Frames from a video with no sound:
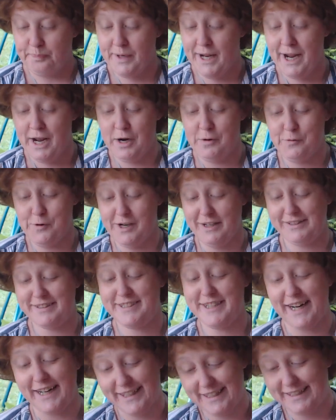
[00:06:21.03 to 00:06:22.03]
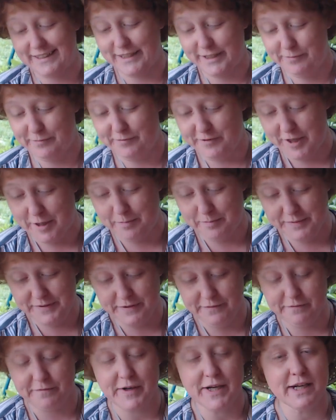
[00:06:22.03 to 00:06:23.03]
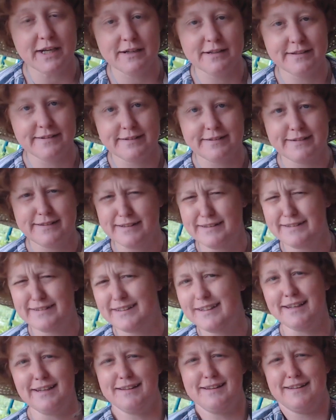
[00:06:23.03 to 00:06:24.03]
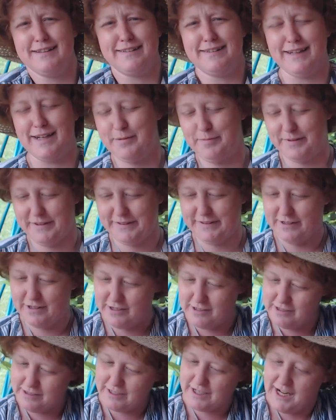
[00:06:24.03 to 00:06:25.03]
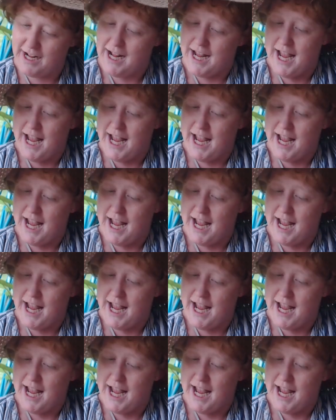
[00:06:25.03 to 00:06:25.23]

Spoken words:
And while chiding lib-fems, Van is still singing the same song,